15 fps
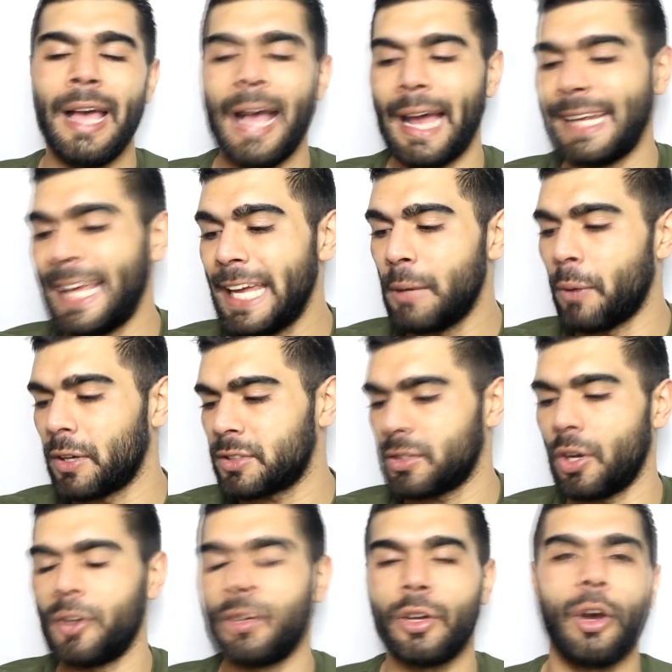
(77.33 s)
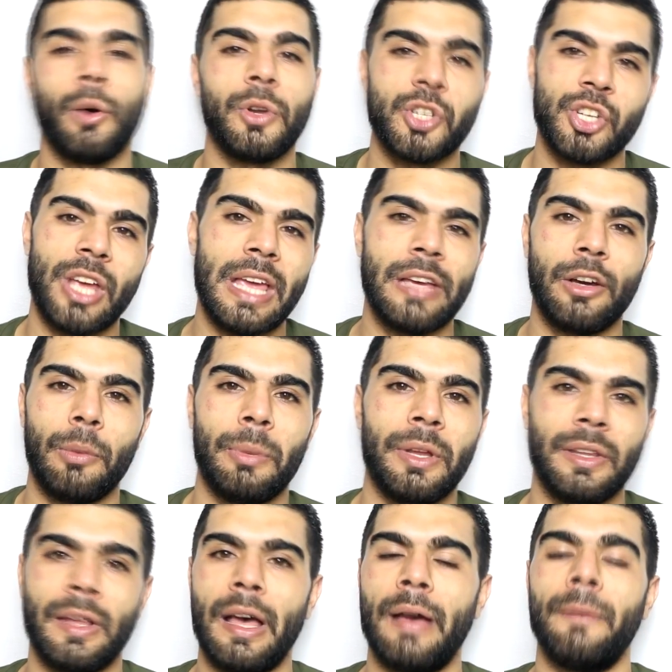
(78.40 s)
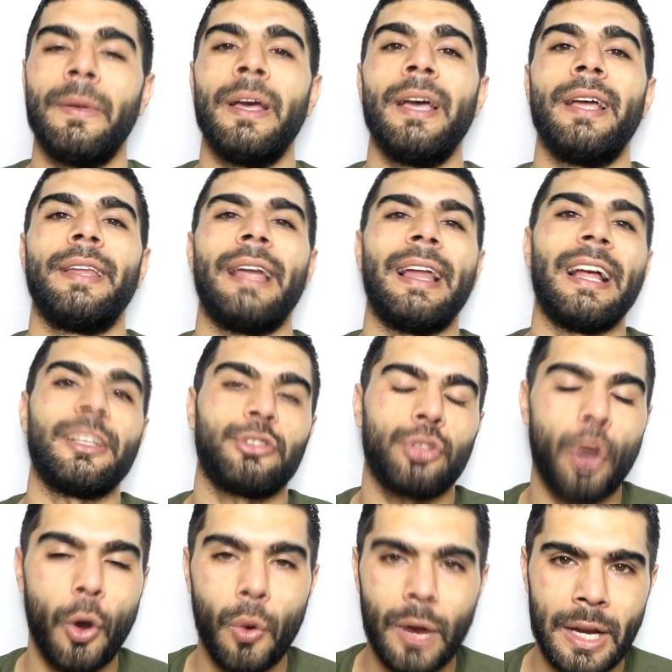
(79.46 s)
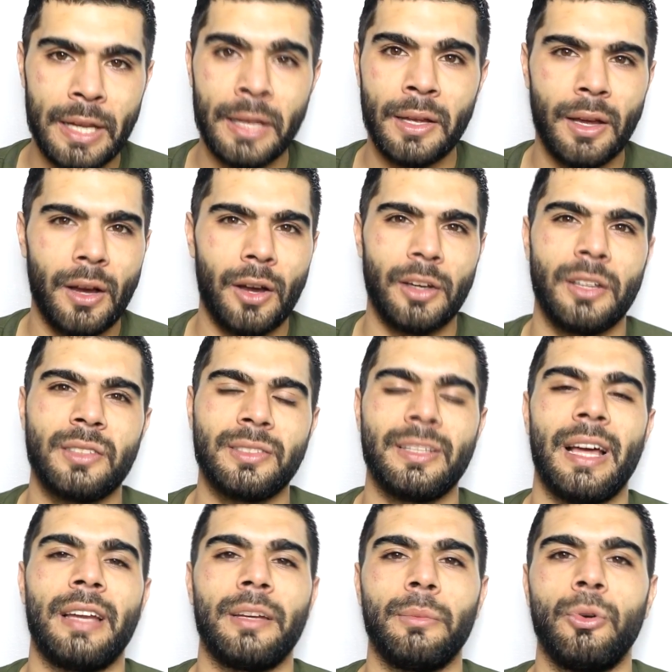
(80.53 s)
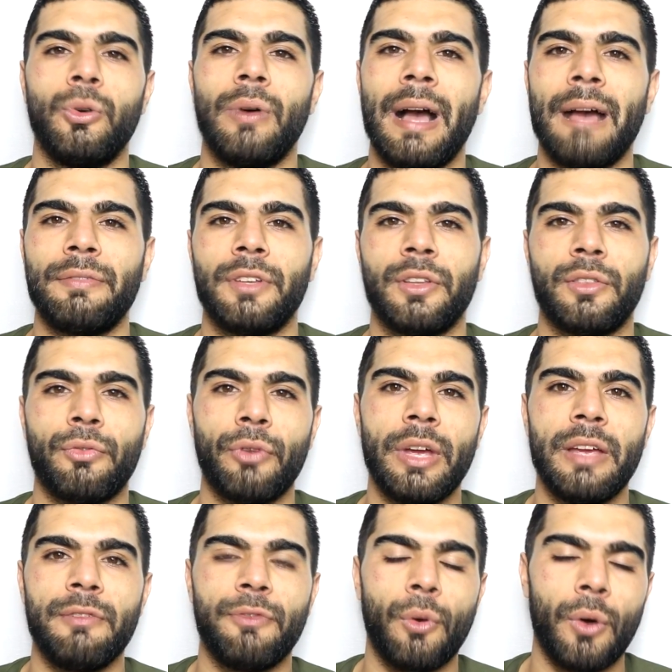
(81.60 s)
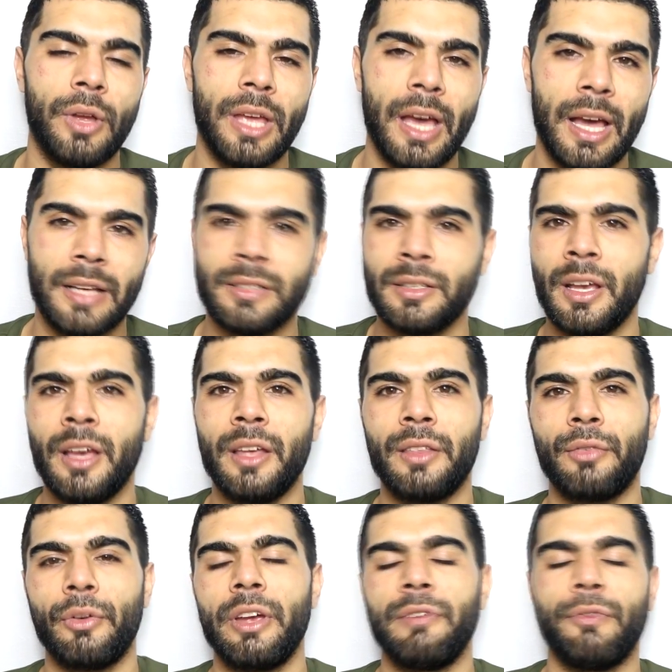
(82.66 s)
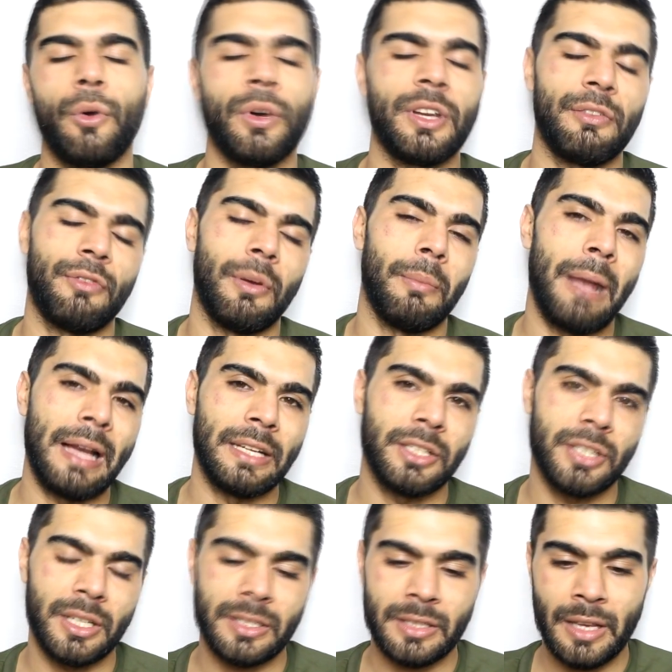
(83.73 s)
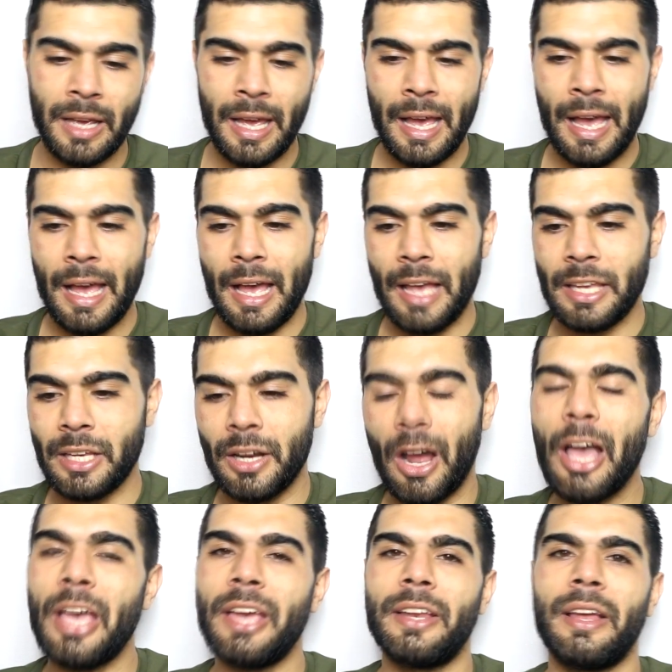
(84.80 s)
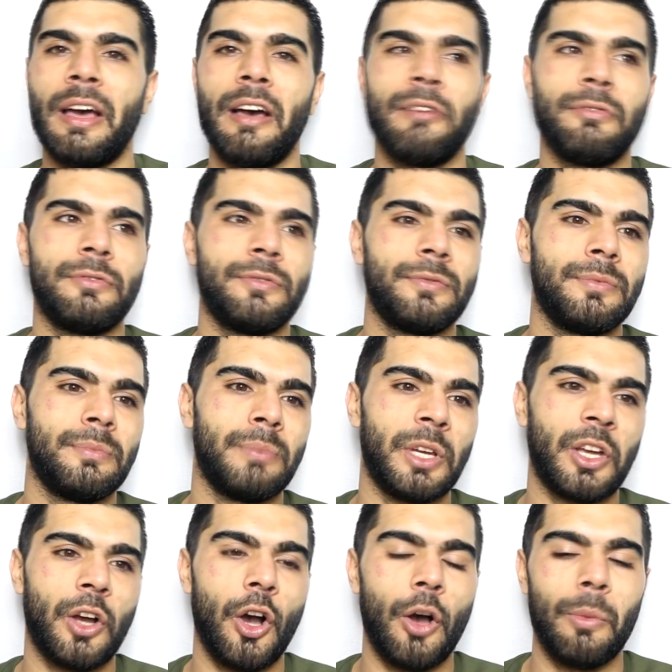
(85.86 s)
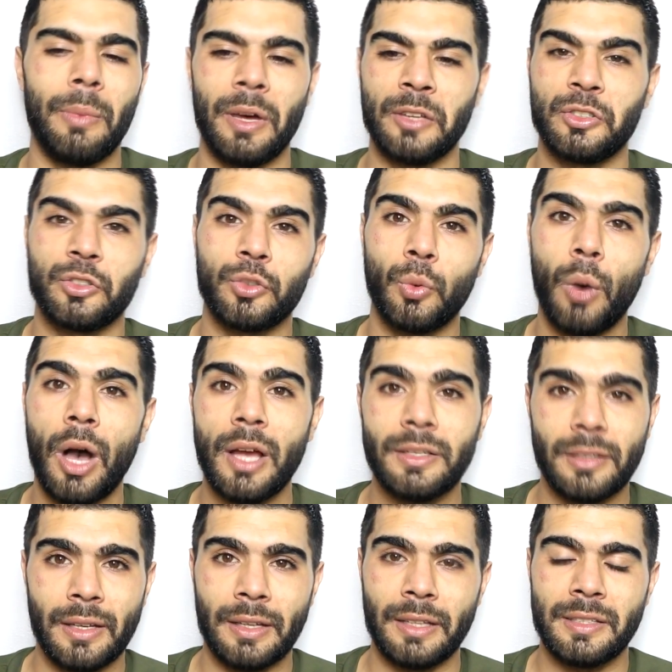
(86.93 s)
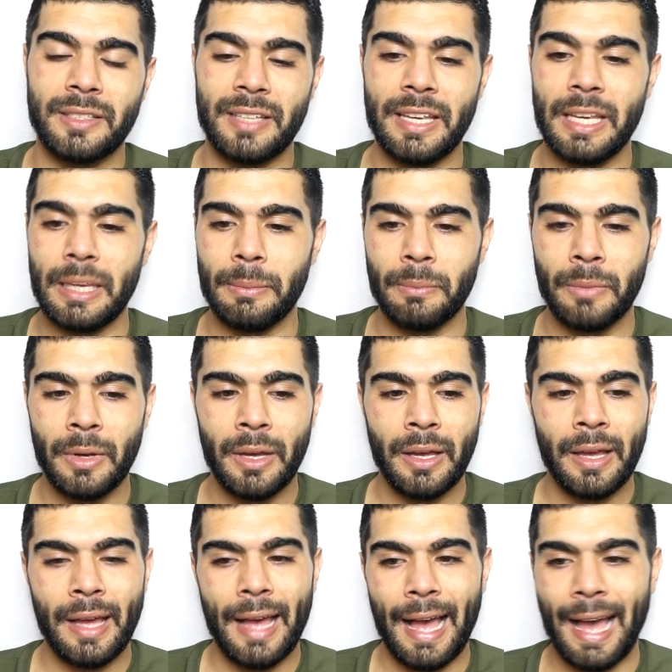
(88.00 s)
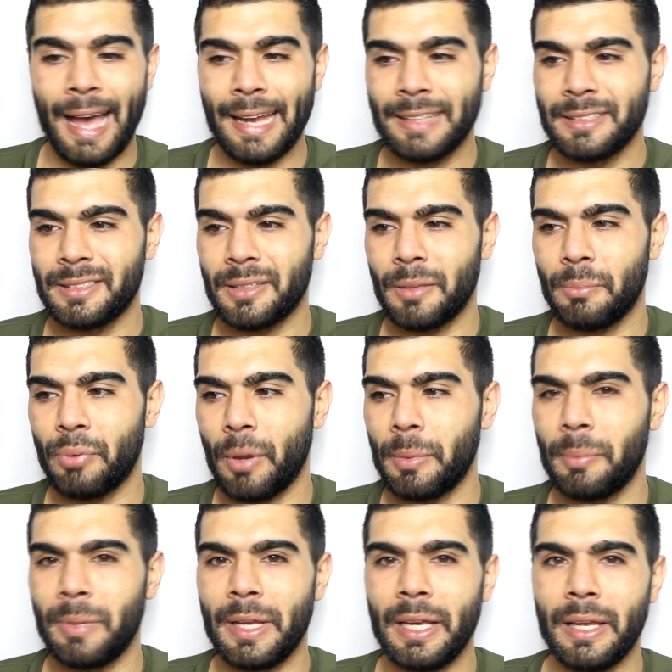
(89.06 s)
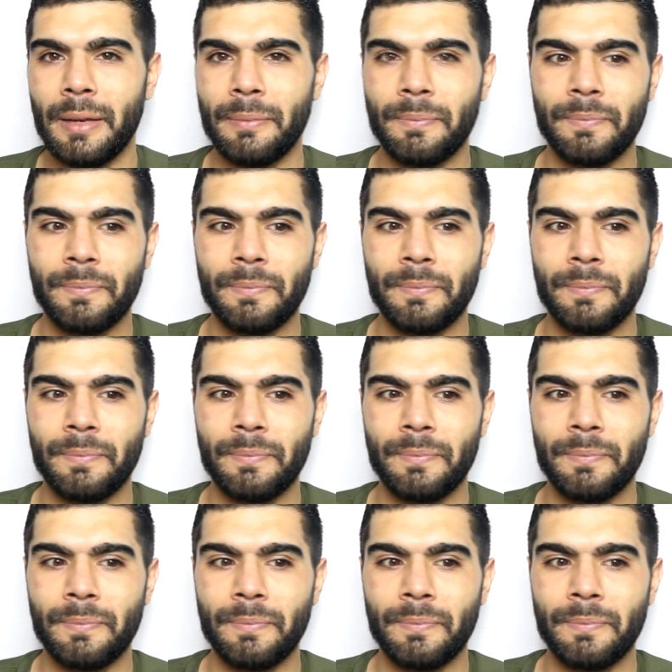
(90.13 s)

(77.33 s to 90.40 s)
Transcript: And he wants to undergo a shake-up in that. Now that's totally understandable. After 3-4 years, 3-4 different managers, United have become a squad and a team, and probably